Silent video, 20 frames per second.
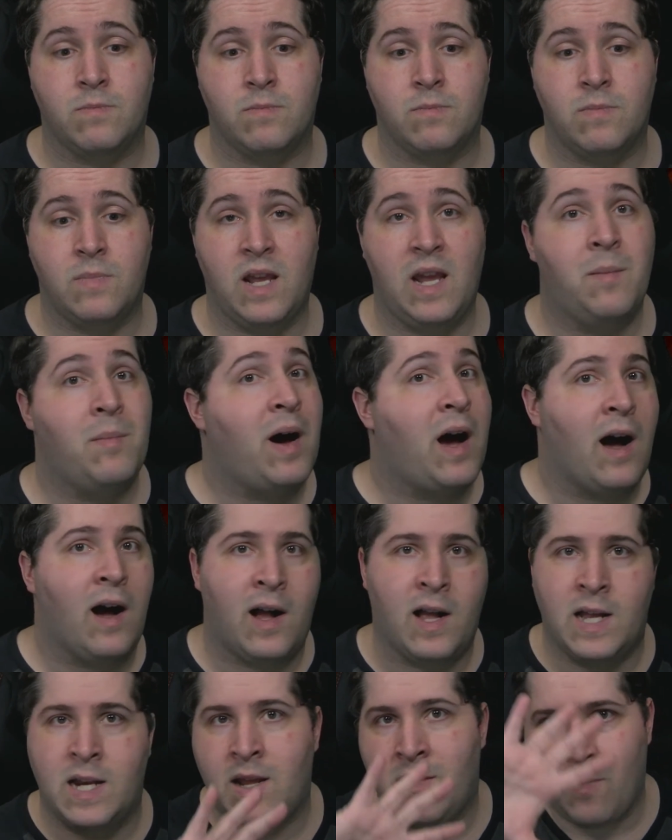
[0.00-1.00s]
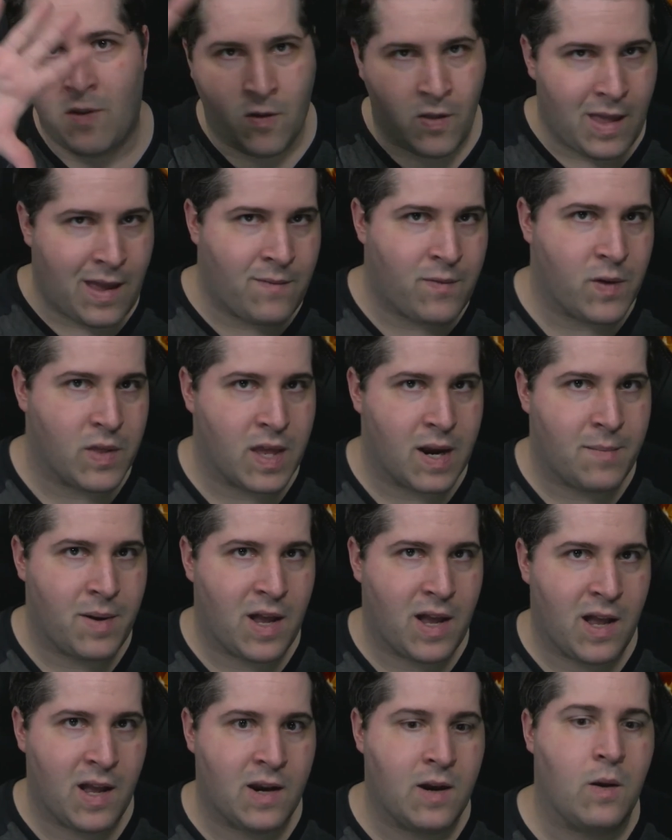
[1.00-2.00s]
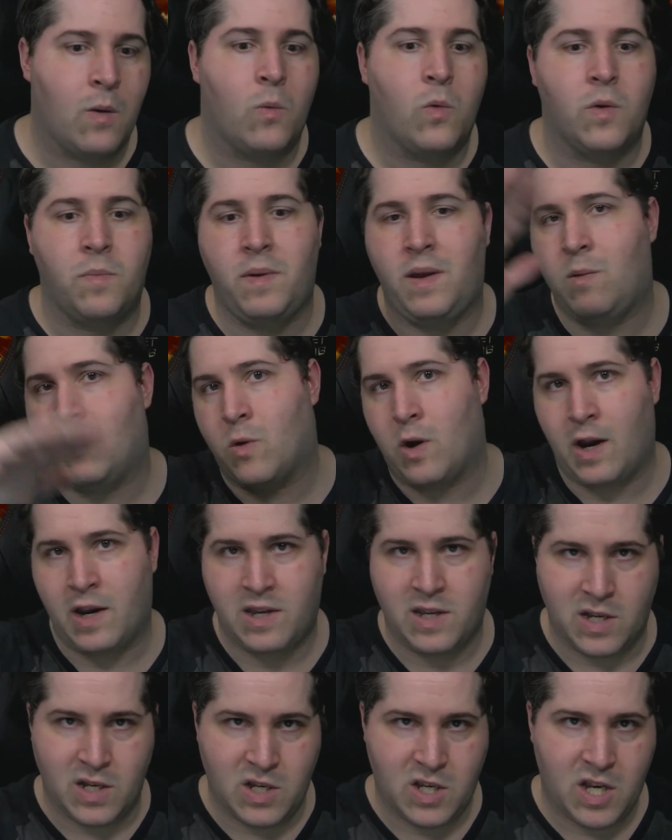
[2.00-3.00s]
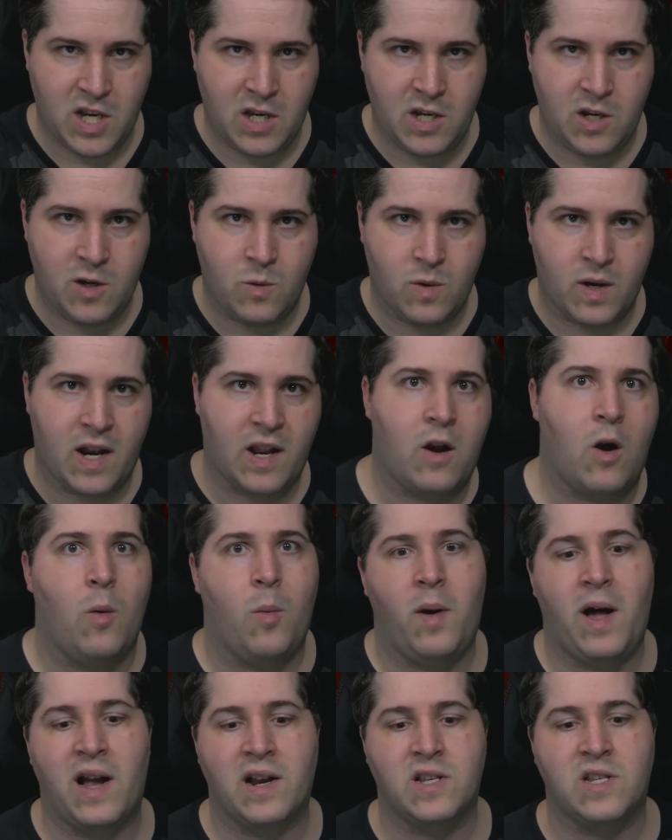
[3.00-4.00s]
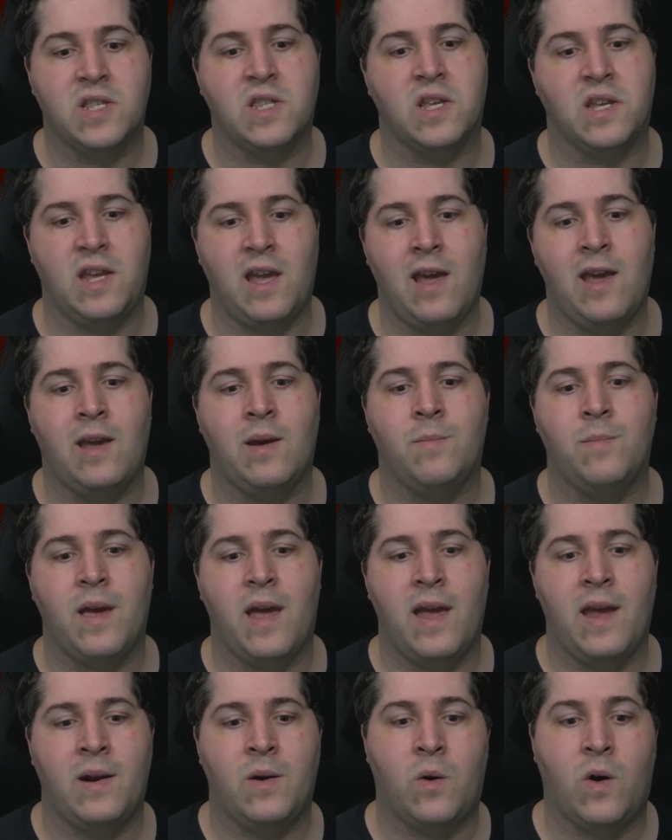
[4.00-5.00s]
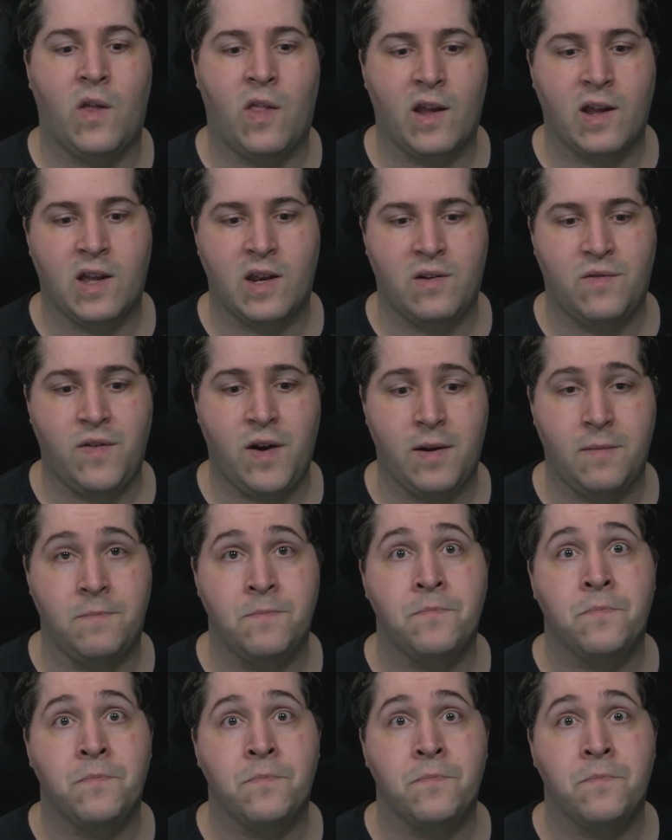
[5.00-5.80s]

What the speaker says: am on and the level that I'm on will be where I continue when I go back to the game and all that kind of fun.